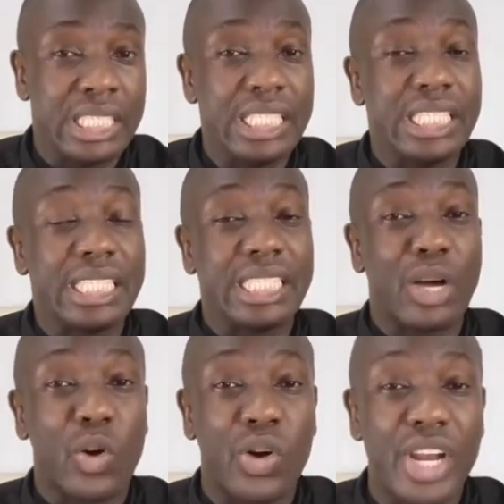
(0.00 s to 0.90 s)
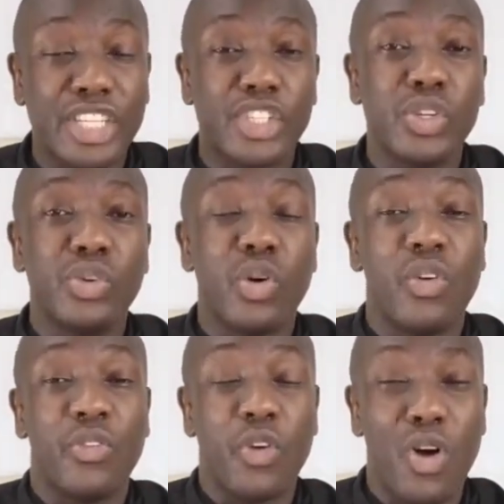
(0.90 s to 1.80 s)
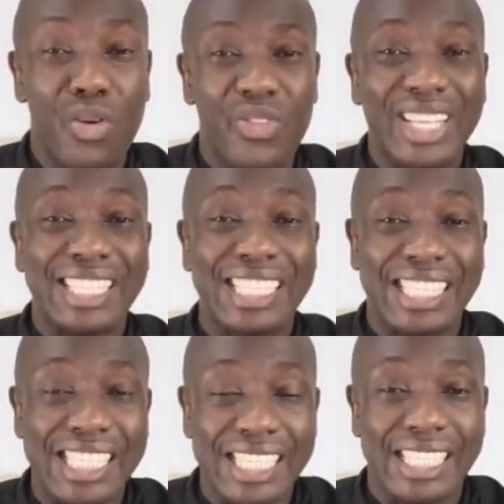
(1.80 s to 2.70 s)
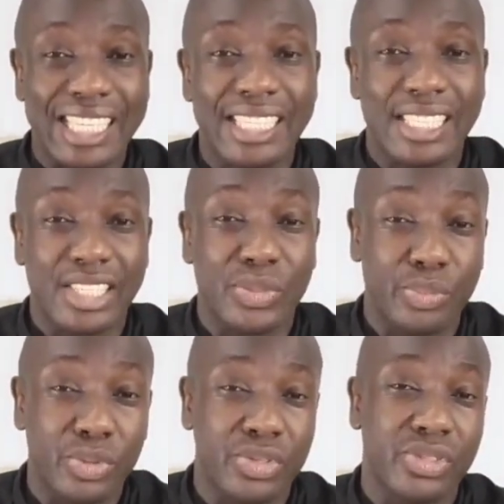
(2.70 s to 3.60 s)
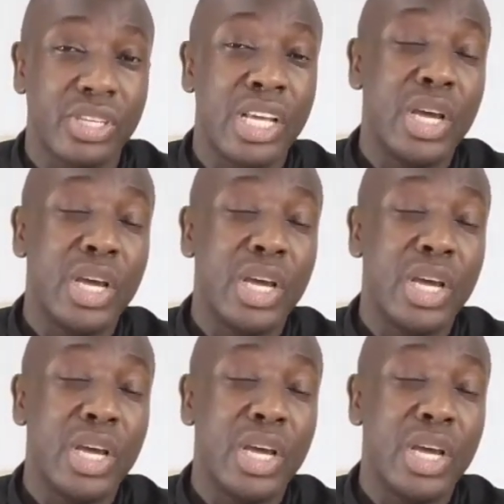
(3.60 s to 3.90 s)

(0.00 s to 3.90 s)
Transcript: It is a collection of over 66 books,